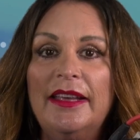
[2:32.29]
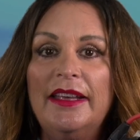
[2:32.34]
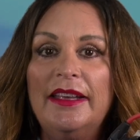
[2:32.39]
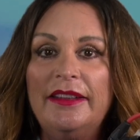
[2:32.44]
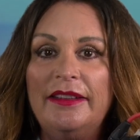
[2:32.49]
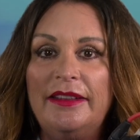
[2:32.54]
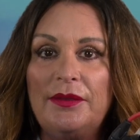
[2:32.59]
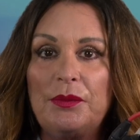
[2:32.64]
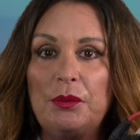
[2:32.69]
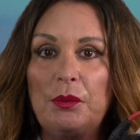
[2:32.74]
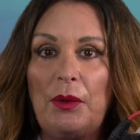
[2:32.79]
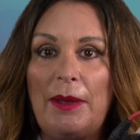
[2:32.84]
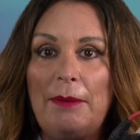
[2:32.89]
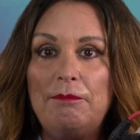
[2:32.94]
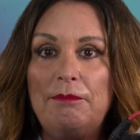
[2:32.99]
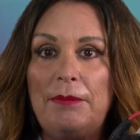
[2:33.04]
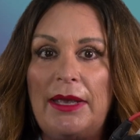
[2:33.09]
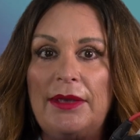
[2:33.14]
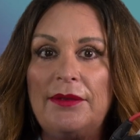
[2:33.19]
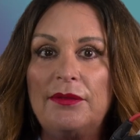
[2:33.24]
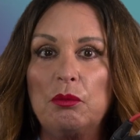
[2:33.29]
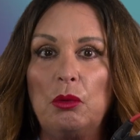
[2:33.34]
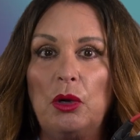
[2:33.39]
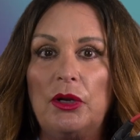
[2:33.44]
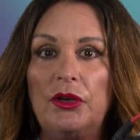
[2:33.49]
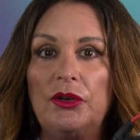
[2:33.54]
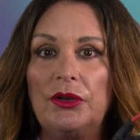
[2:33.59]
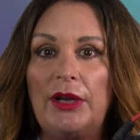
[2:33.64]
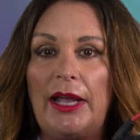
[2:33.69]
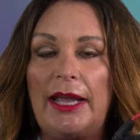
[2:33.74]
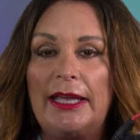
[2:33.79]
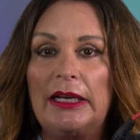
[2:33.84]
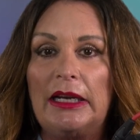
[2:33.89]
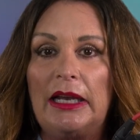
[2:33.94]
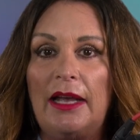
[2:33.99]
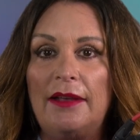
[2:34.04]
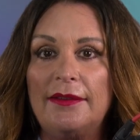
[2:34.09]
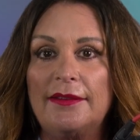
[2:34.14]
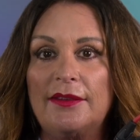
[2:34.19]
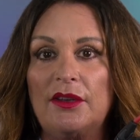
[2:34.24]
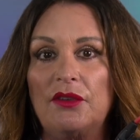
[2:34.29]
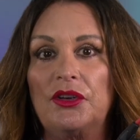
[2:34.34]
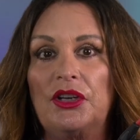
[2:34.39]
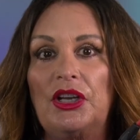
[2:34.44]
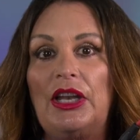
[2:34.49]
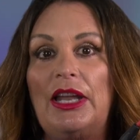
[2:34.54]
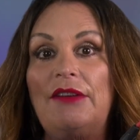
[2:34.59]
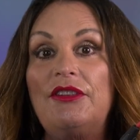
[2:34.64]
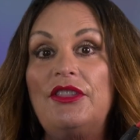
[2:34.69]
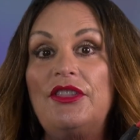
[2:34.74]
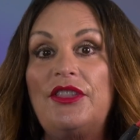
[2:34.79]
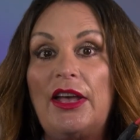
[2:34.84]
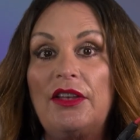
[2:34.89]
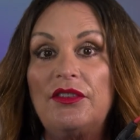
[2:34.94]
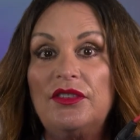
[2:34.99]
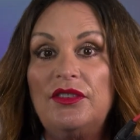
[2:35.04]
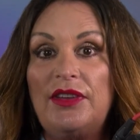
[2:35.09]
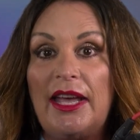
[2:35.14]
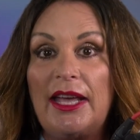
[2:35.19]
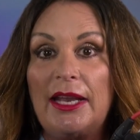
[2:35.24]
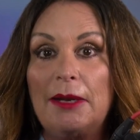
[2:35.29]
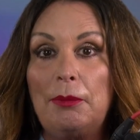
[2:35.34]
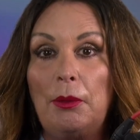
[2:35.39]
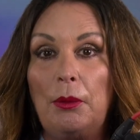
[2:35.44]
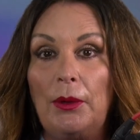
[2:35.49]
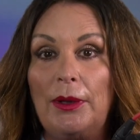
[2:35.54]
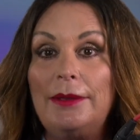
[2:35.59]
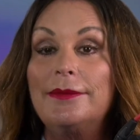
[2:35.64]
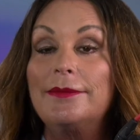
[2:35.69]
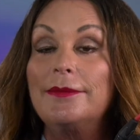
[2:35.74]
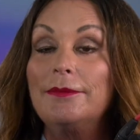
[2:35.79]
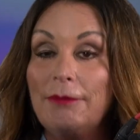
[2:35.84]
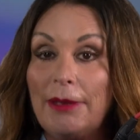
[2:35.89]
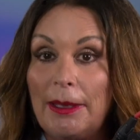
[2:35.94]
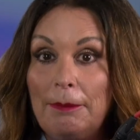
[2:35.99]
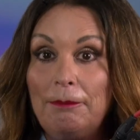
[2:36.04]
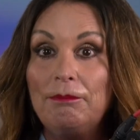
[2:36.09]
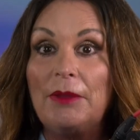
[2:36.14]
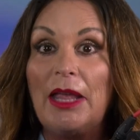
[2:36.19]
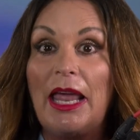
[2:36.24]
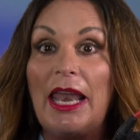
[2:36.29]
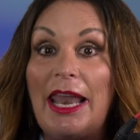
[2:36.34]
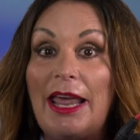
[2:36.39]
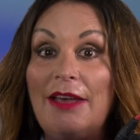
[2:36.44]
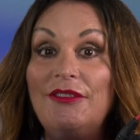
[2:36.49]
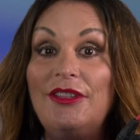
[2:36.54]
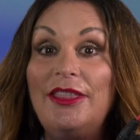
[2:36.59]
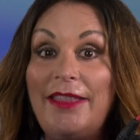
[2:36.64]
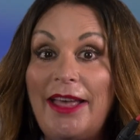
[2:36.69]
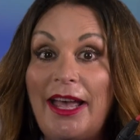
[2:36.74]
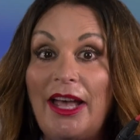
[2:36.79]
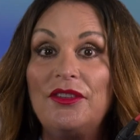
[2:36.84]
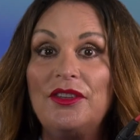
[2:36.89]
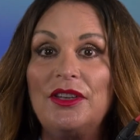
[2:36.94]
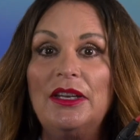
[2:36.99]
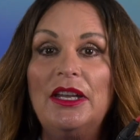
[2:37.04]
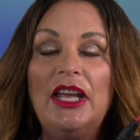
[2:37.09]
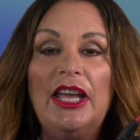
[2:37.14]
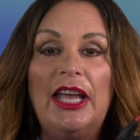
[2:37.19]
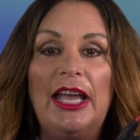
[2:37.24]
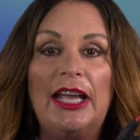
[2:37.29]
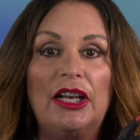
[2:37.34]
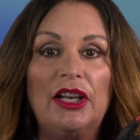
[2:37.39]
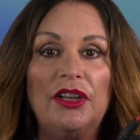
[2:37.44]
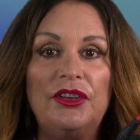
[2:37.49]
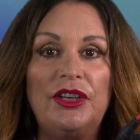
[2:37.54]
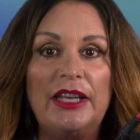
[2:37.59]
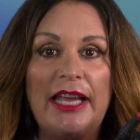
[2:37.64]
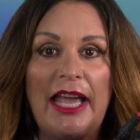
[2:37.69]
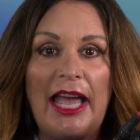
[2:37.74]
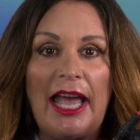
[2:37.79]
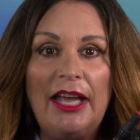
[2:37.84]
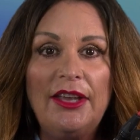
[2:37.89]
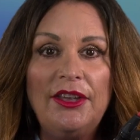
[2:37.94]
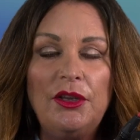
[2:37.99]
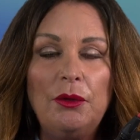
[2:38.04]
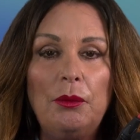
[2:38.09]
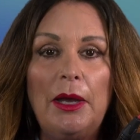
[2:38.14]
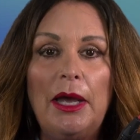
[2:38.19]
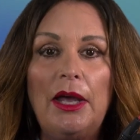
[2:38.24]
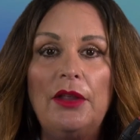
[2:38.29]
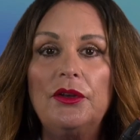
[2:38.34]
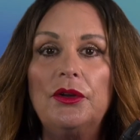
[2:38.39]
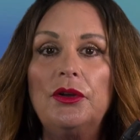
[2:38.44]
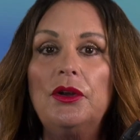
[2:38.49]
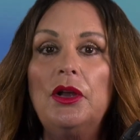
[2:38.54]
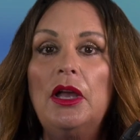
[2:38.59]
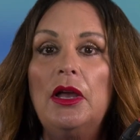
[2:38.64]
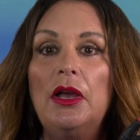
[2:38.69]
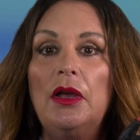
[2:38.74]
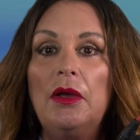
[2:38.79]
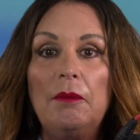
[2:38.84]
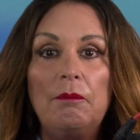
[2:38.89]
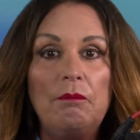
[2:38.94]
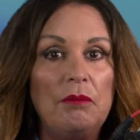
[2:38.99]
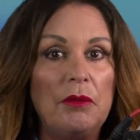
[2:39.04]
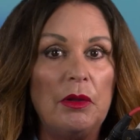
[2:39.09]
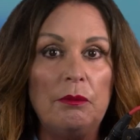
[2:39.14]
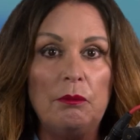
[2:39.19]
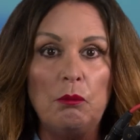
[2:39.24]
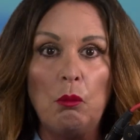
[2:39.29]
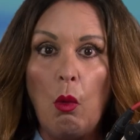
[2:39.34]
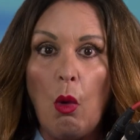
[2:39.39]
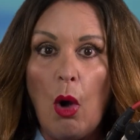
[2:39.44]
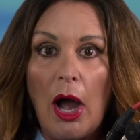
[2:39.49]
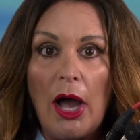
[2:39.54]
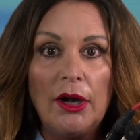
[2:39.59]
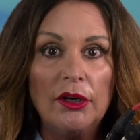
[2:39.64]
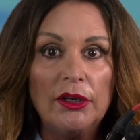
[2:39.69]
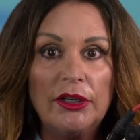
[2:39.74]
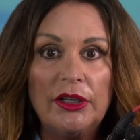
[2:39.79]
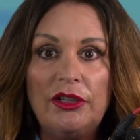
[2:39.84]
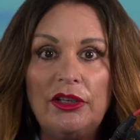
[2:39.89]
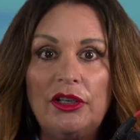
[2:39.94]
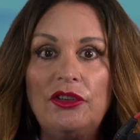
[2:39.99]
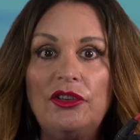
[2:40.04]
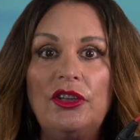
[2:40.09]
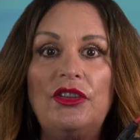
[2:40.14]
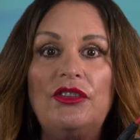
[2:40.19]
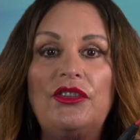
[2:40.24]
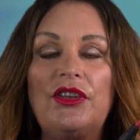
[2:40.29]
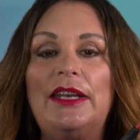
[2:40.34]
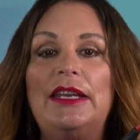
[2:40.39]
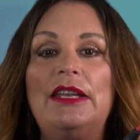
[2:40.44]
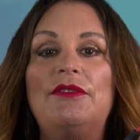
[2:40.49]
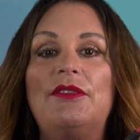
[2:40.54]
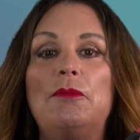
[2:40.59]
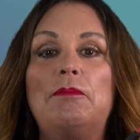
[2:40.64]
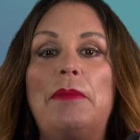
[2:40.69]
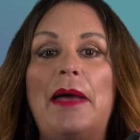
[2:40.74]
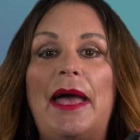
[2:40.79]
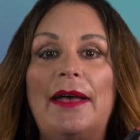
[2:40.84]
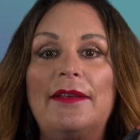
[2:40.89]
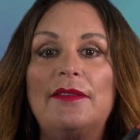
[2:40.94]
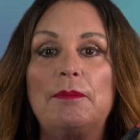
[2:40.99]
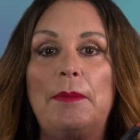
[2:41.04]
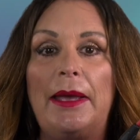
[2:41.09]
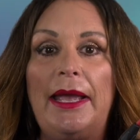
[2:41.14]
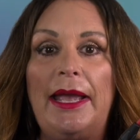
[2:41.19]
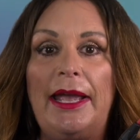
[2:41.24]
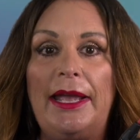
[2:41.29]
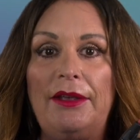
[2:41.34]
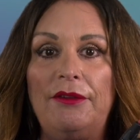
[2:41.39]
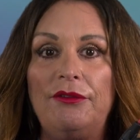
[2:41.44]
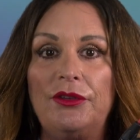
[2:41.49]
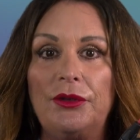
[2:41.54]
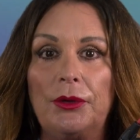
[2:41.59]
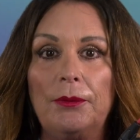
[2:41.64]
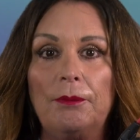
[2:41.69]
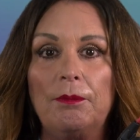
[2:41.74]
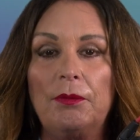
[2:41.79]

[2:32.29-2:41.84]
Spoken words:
This web-based wonder analyzes over 11,000 data points, 11,000, including AccuWeather, water conditions, and even bass behavior.